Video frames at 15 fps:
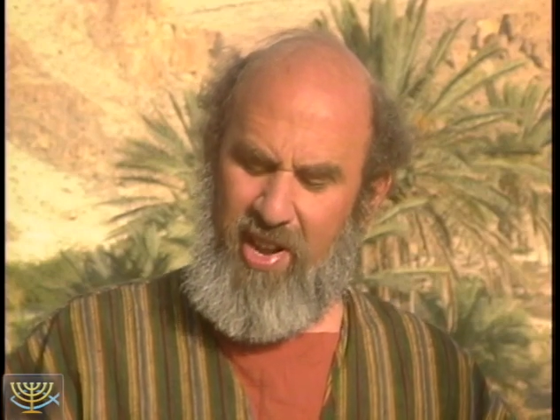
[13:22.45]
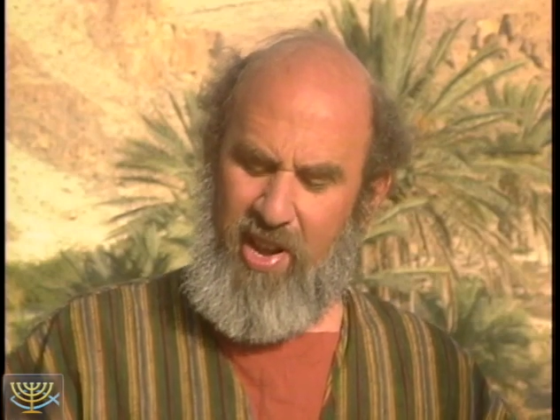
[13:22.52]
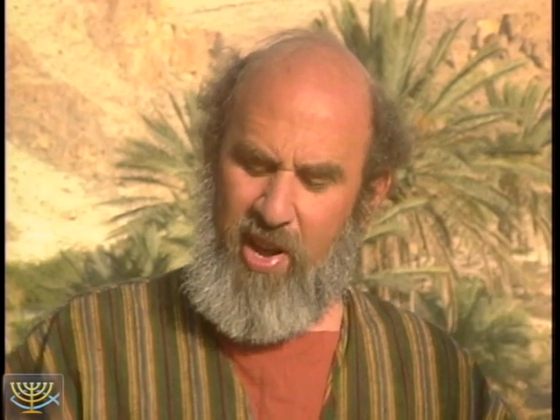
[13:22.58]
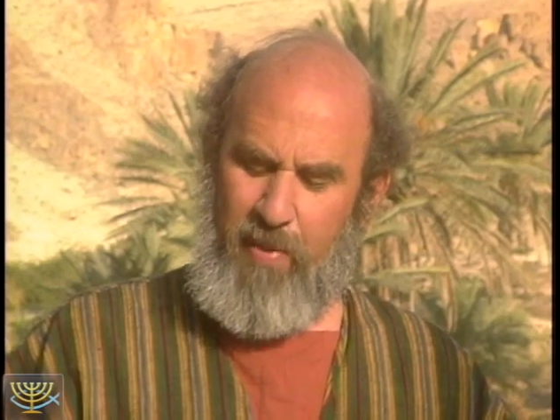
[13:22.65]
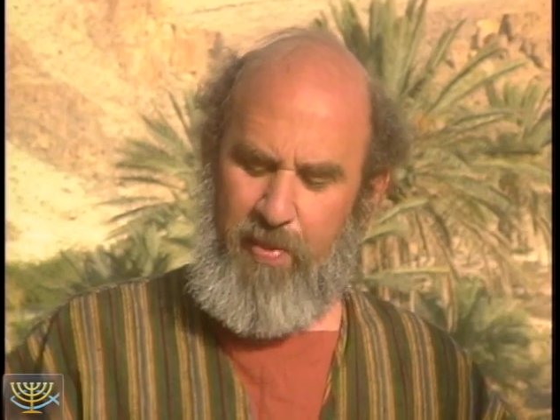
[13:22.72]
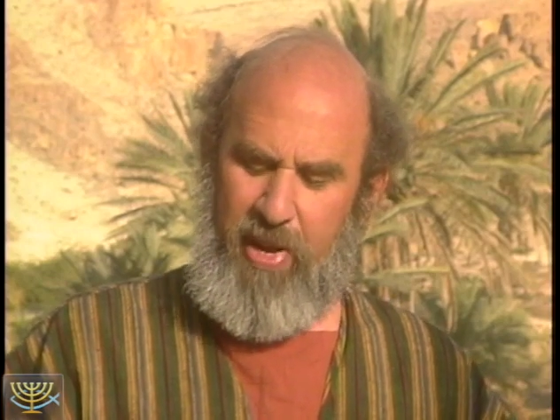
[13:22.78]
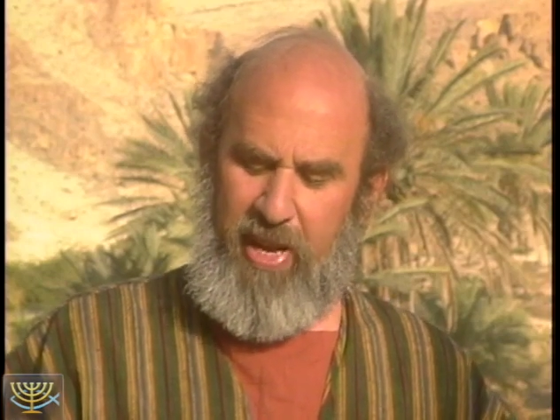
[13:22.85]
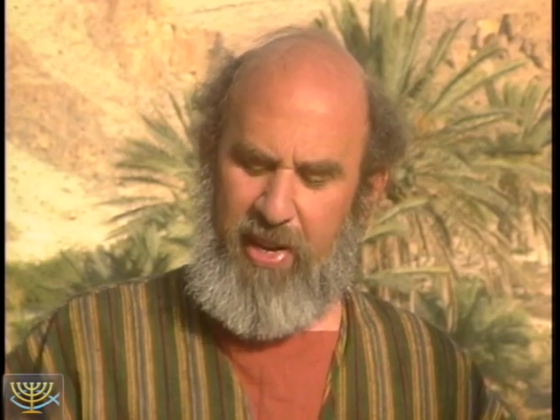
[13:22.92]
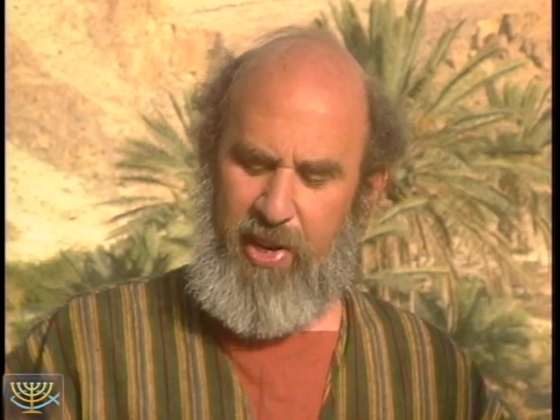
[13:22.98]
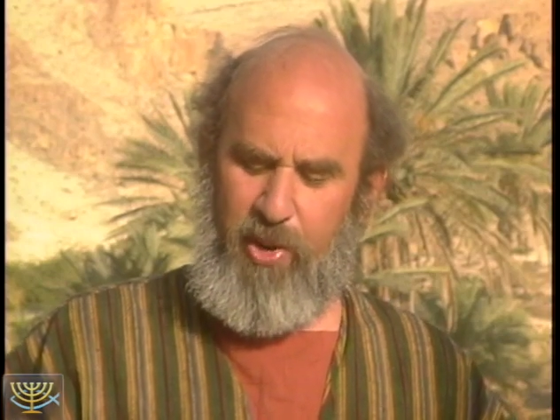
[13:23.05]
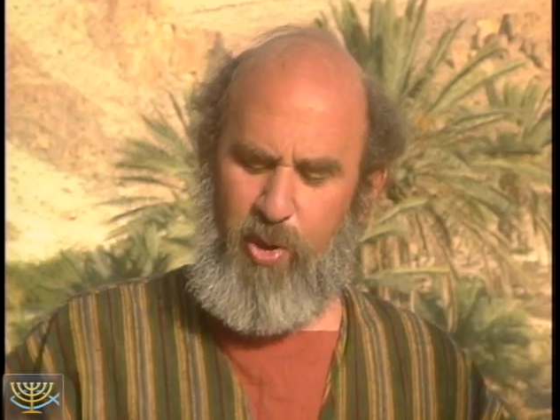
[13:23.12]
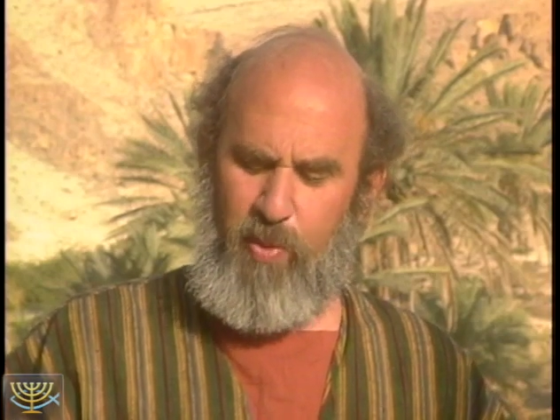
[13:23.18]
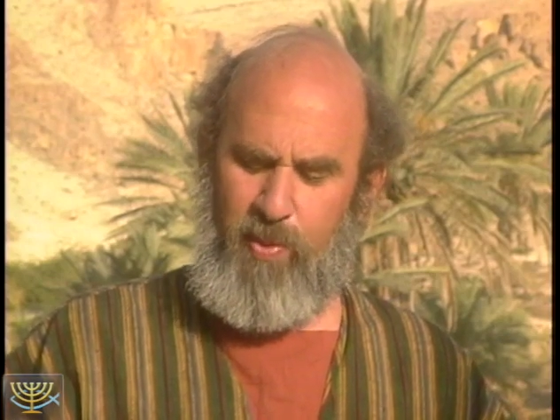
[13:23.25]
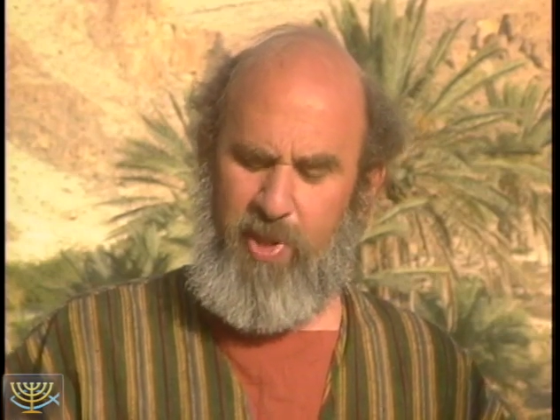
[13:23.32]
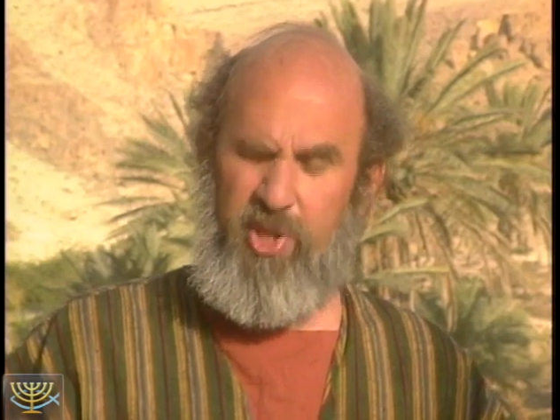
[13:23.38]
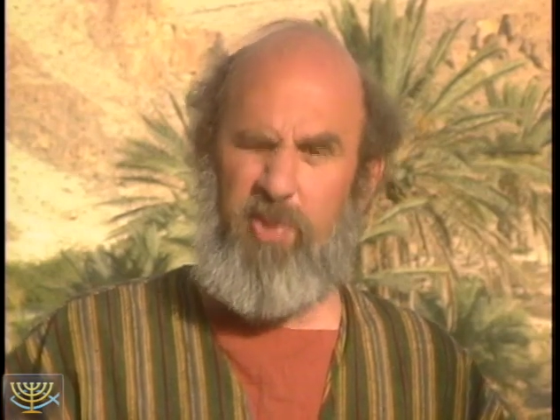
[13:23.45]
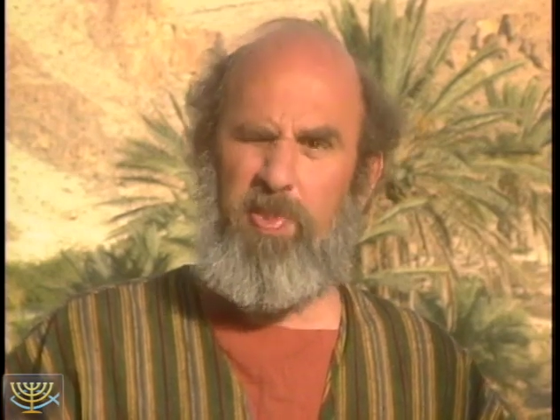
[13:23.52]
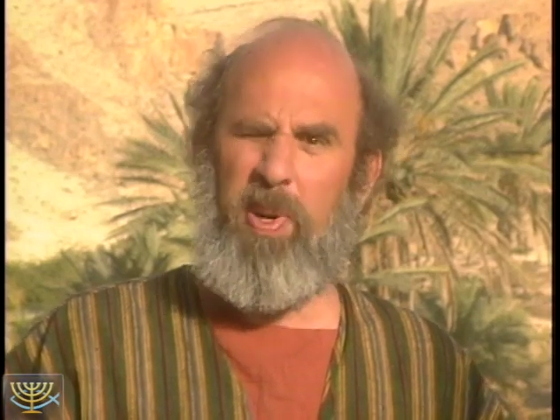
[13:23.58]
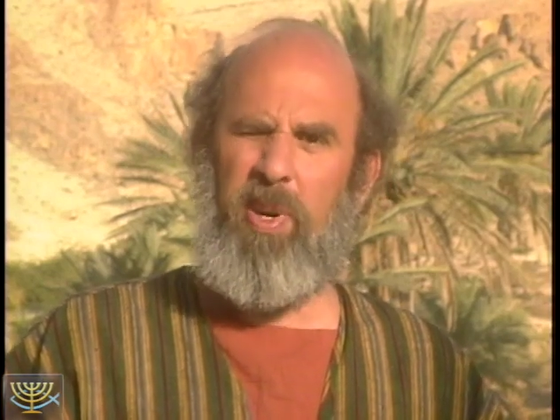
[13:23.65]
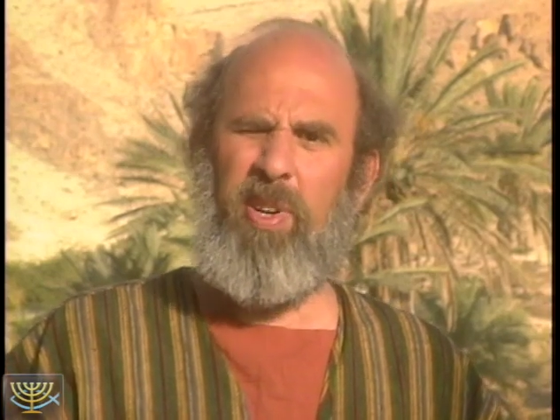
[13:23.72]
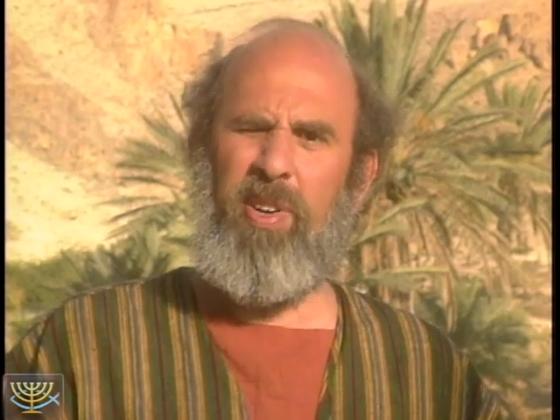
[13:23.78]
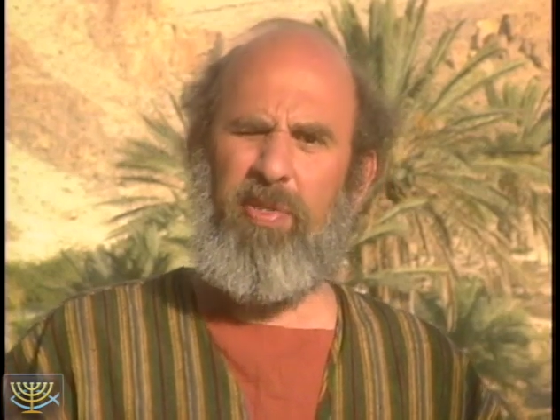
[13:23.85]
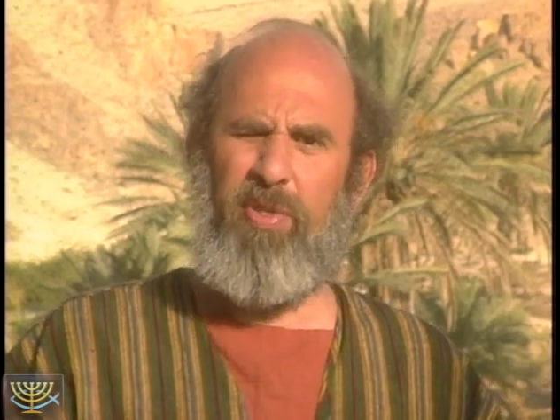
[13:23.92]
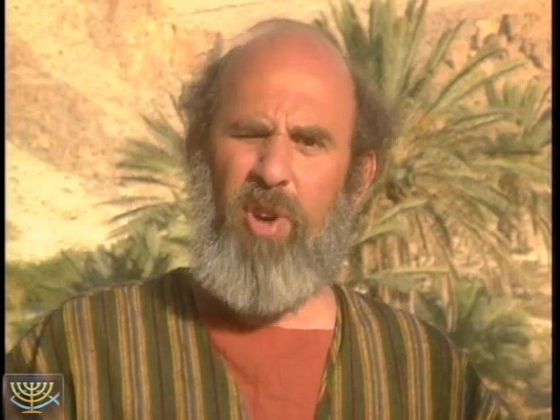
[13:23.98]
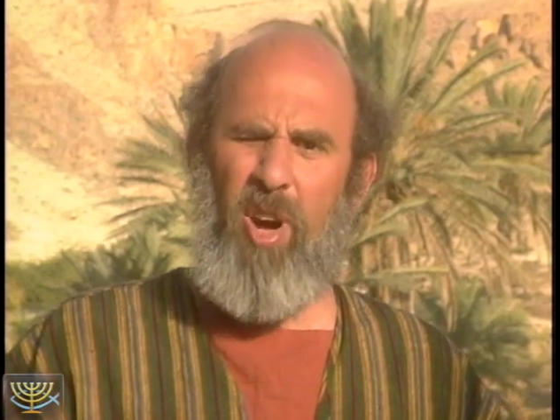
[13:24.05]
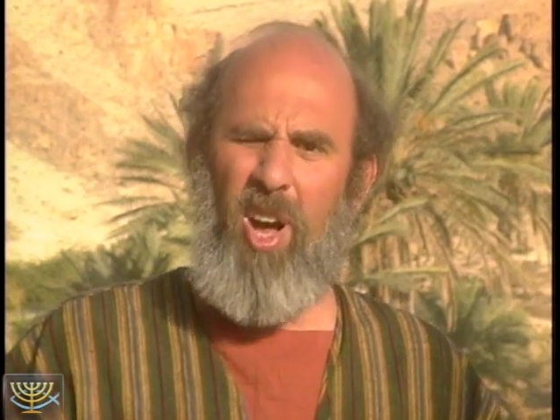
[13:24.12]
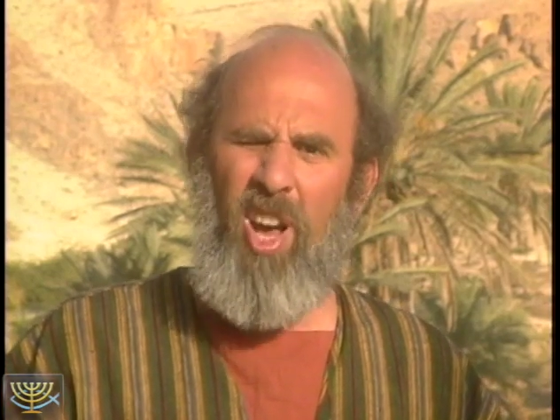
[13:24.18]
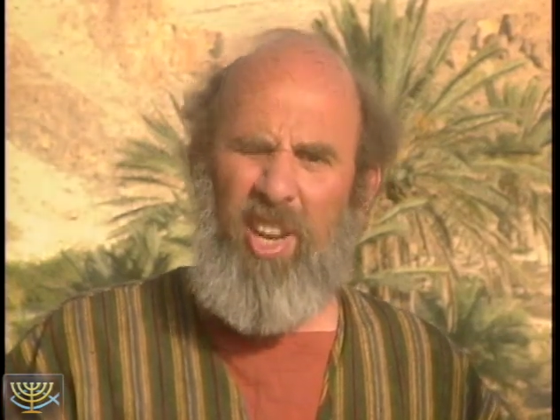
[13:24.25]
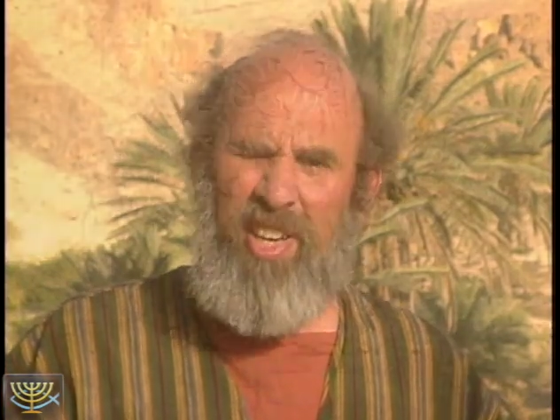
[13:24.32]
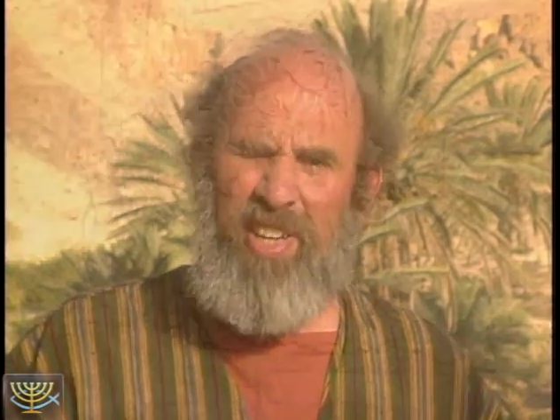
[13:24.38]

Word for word: a man in whom the Spirit of God